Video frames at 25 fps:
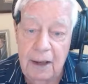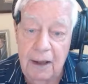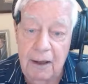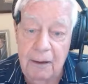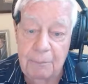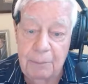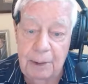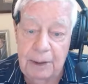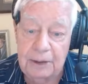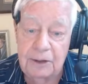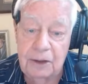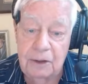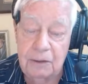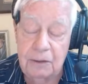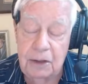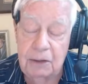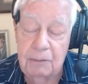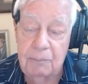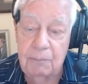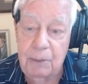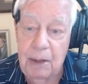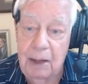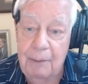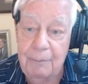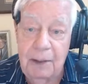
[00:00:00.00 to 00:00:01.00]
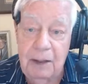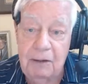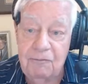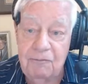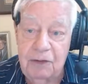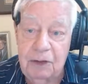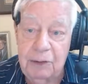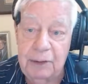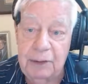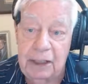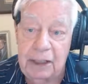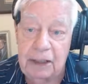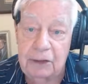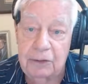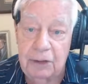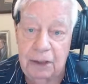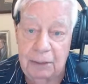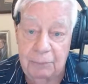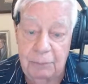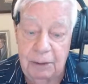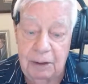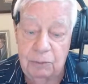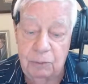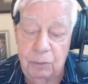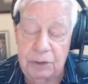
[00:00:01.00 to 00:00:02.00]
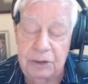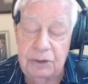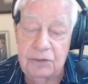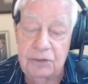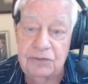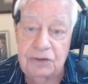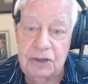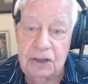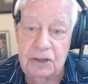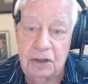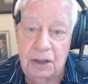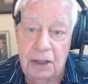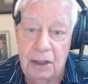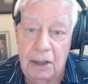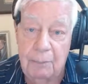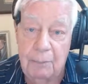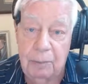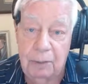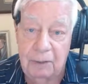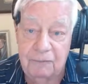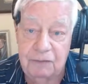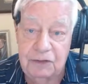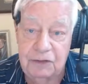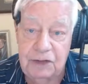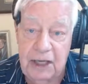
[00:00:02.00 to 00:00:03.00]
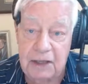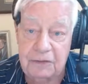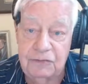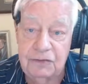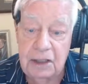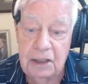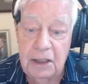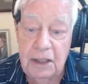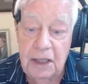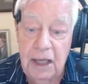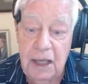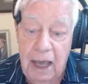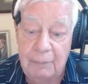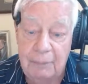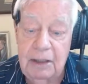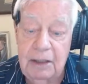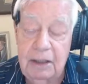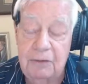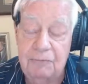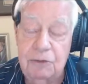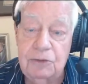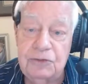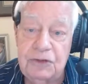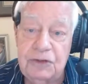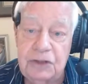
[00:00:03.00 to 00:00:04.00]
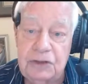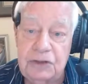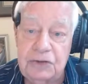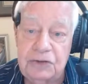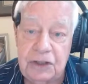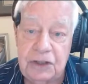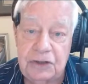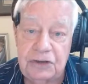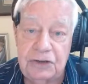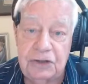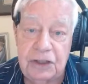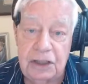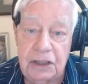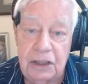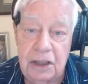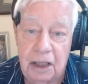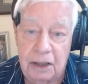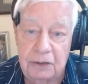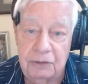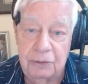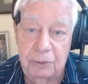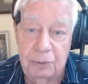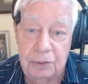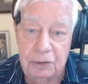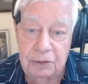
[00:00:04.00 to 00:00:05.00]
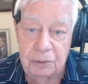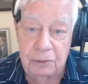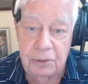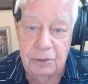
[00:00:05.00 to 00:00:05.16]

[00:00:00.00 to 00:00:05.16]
But, very clearly, when you see the number of deaths, if you see 1,600 new